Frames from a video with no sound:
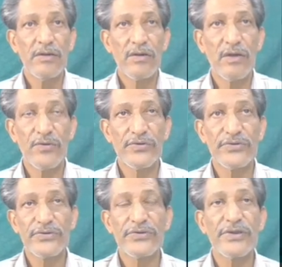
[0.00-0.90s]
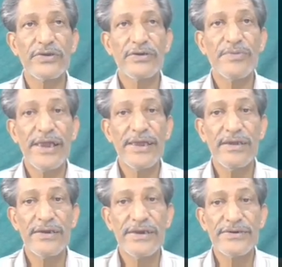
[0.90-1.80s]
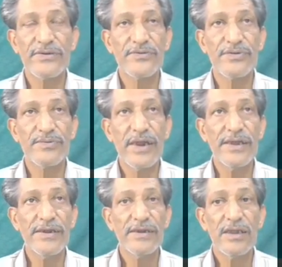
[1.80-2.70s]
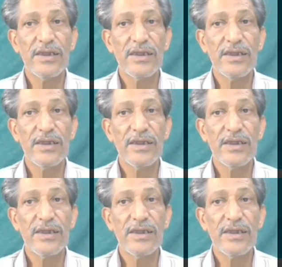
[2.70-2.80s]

Of course, this is a reply, a letter of reply.